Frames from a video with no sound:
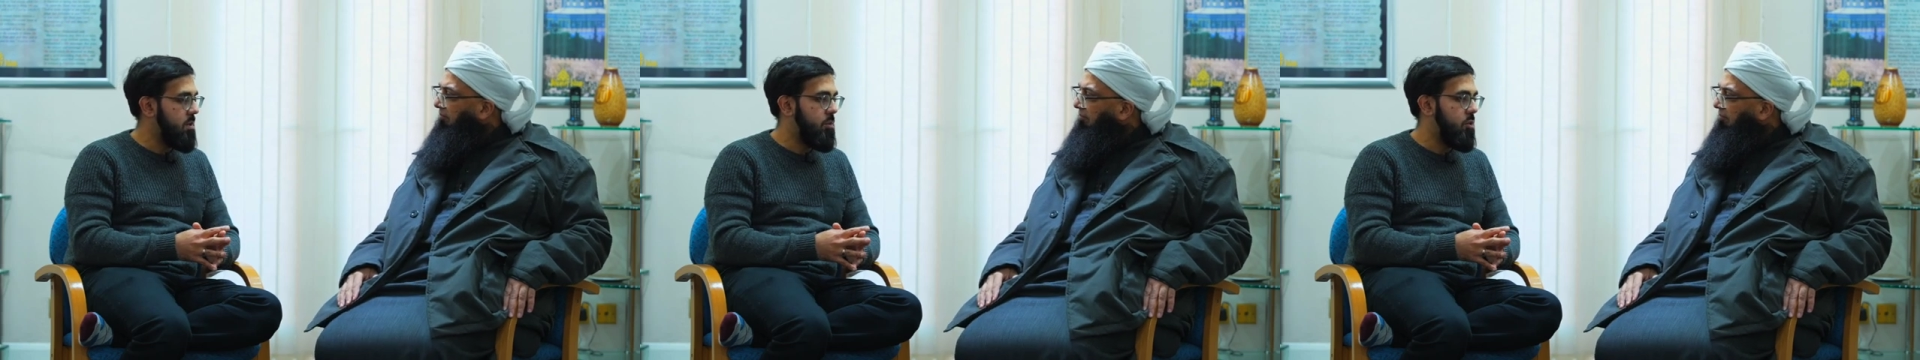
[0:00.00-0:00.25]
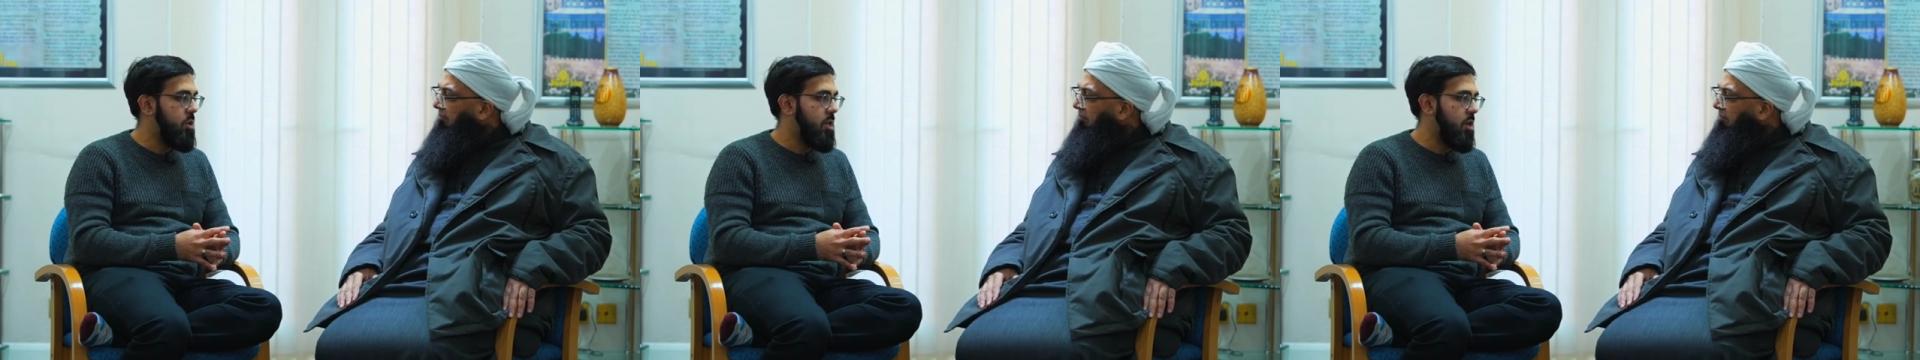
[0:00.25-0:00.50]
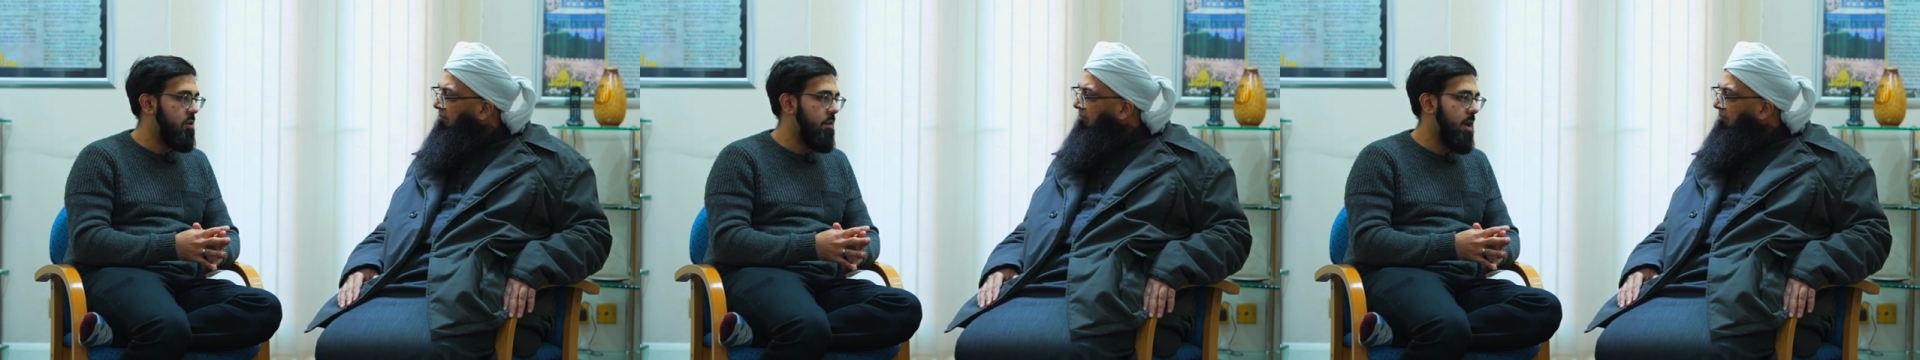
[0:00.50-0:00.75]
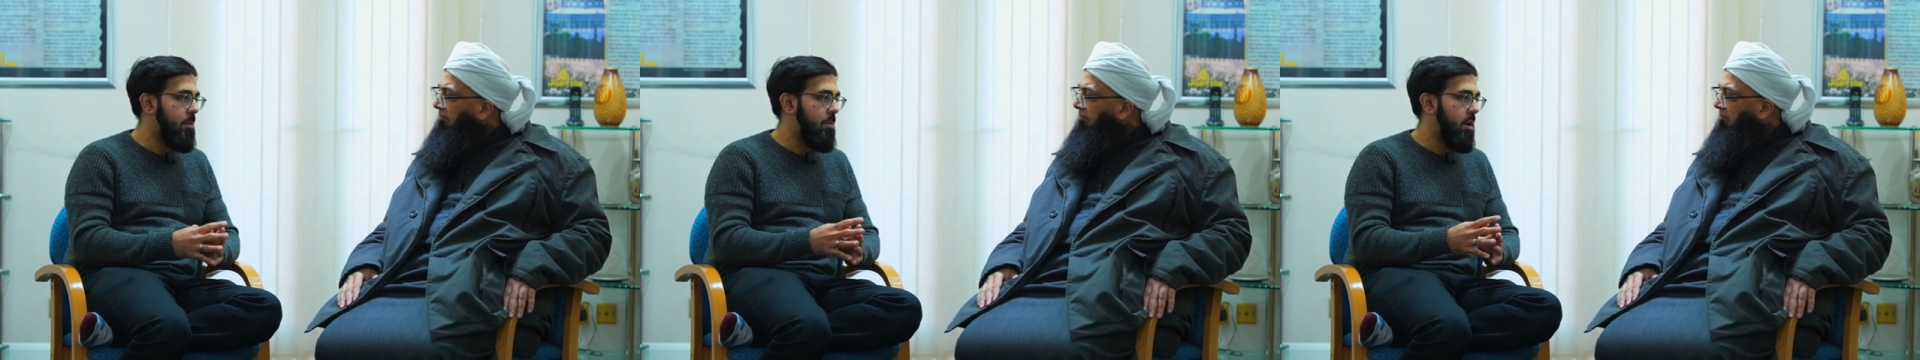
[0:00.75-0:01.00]
Speaker 1: community are
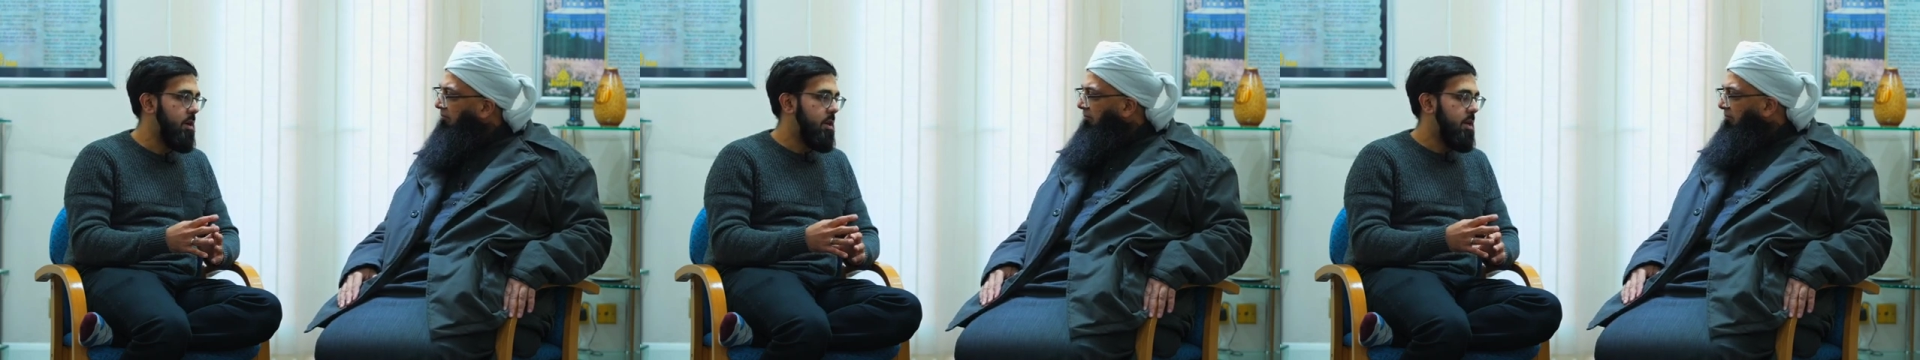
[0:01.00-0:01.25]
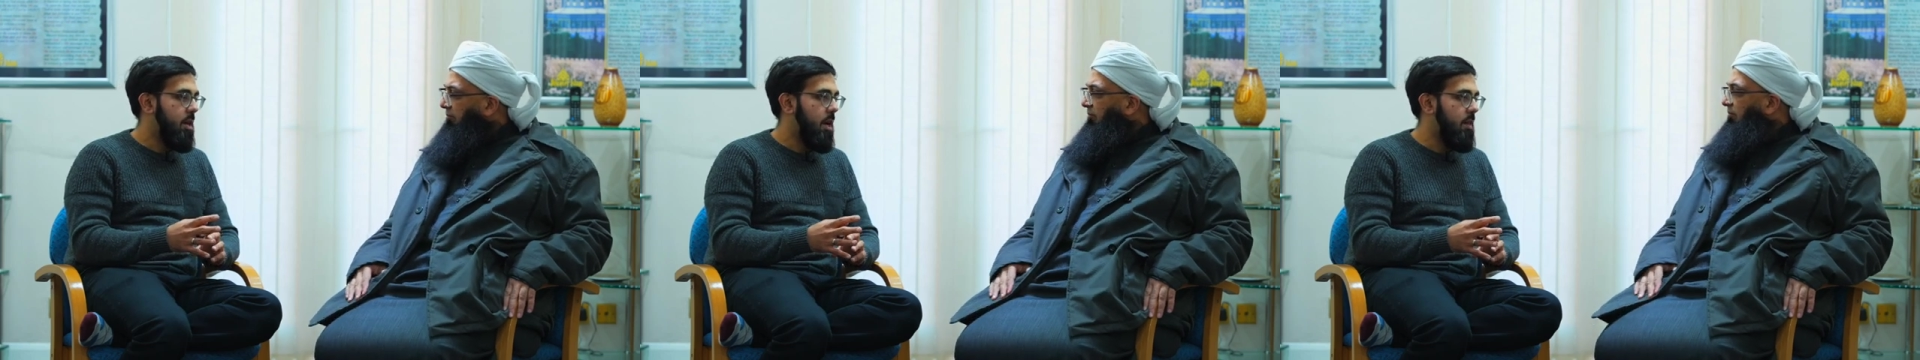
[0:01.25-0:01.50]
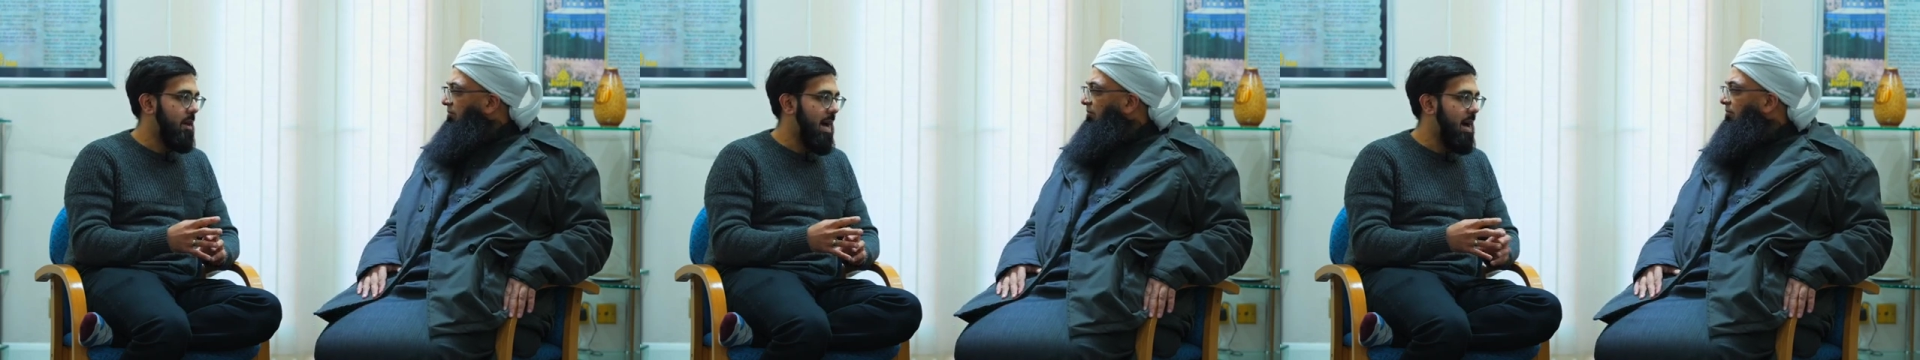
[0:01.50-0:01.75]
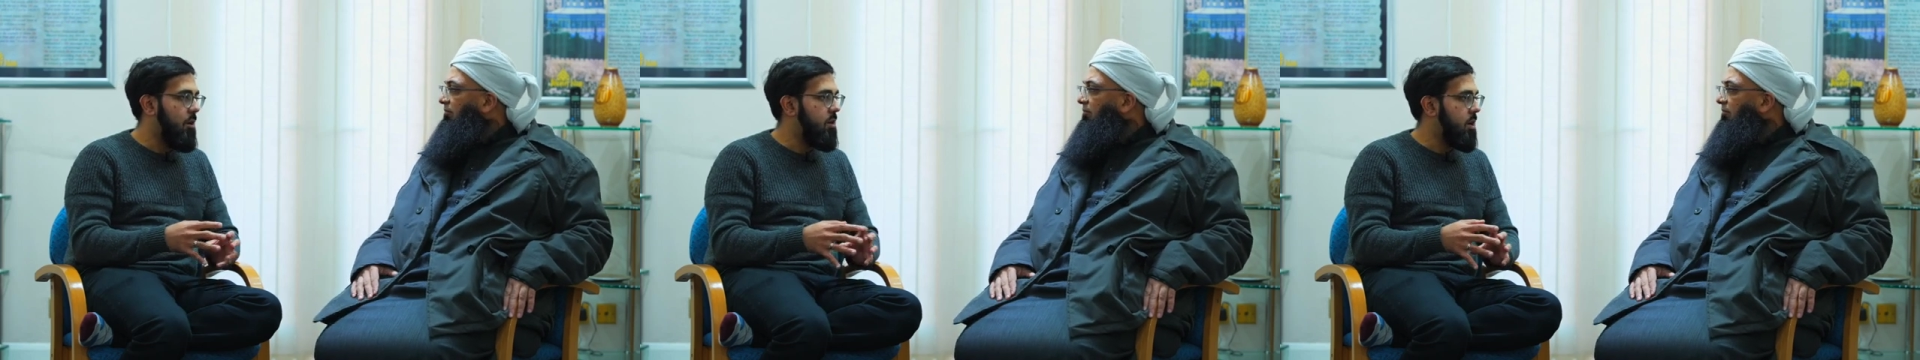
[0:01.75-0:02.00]
great, but I think
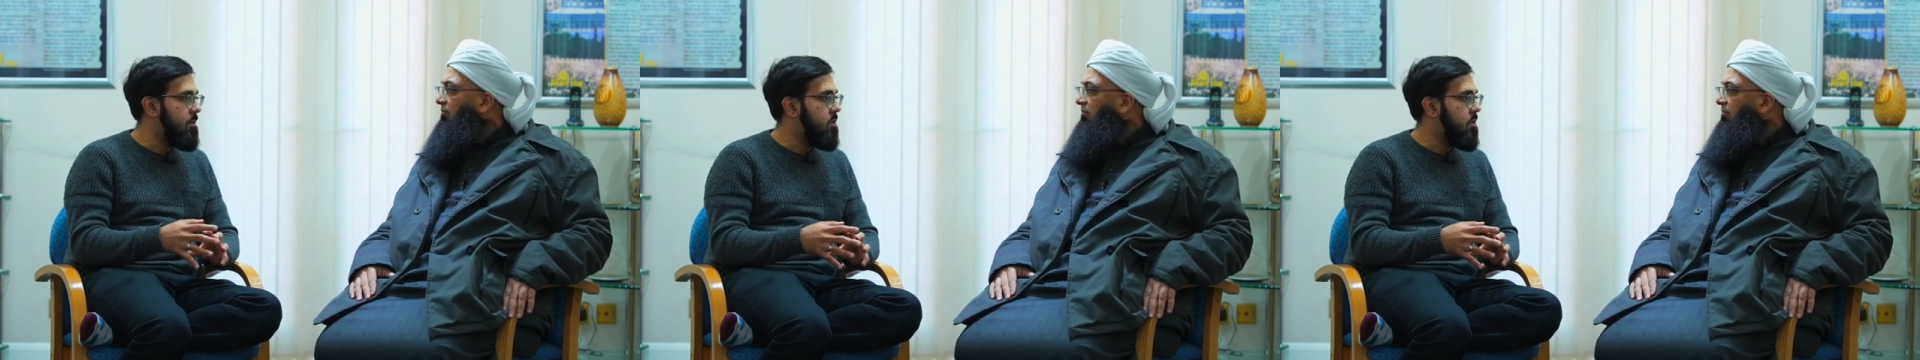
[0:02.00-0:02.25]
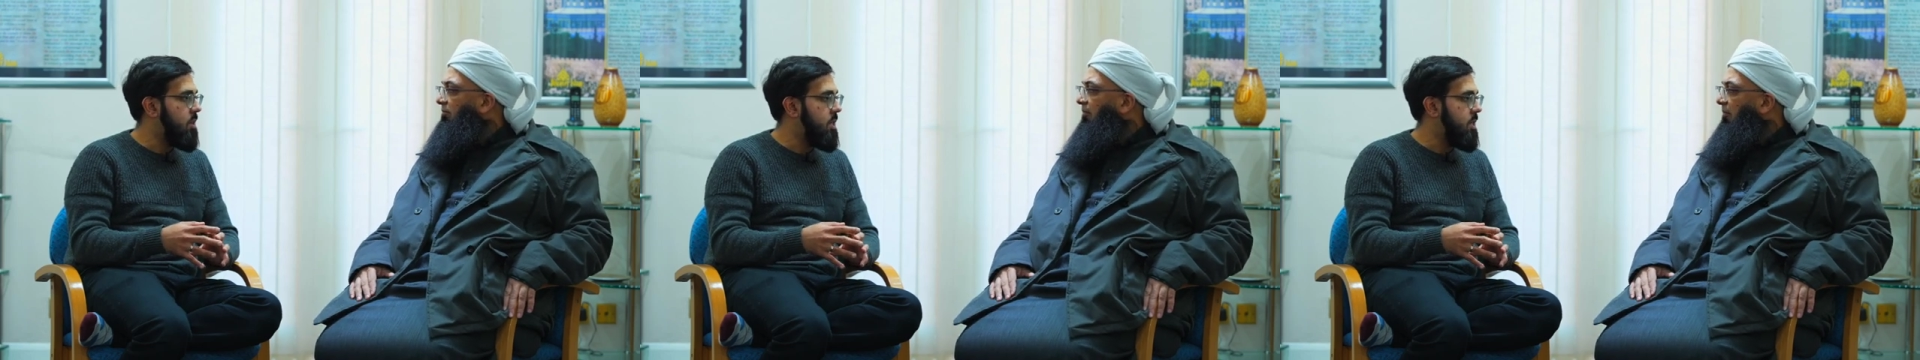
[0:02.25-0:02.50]
our community